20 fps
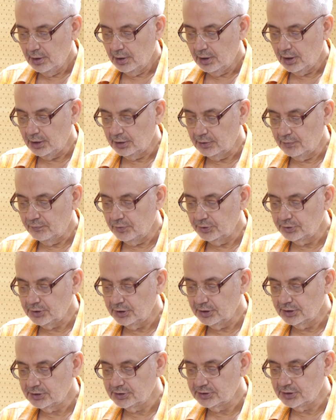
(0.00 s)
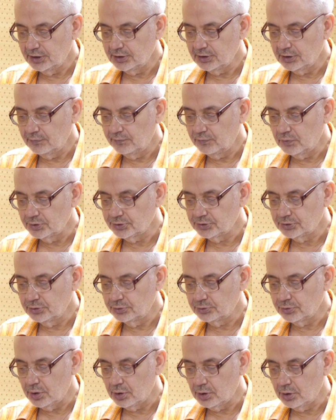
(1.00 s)
And what external force
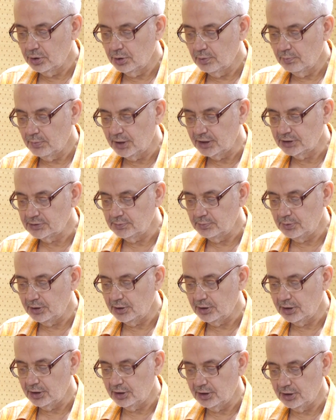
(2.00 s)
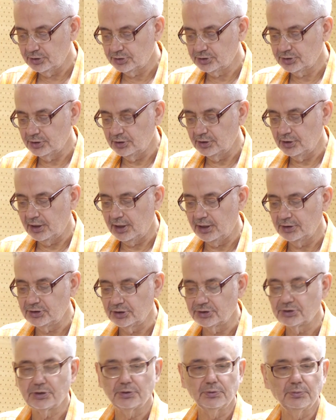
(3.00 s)
torque must be, I
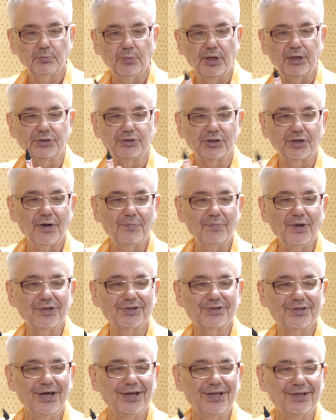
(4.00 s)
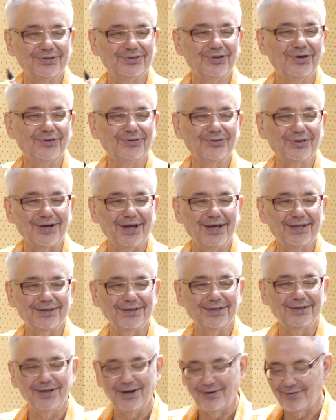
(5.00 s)
just made the comment, don't write
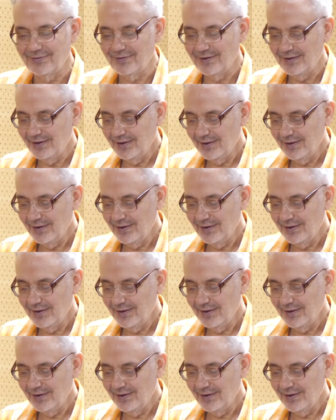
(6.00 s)
it down,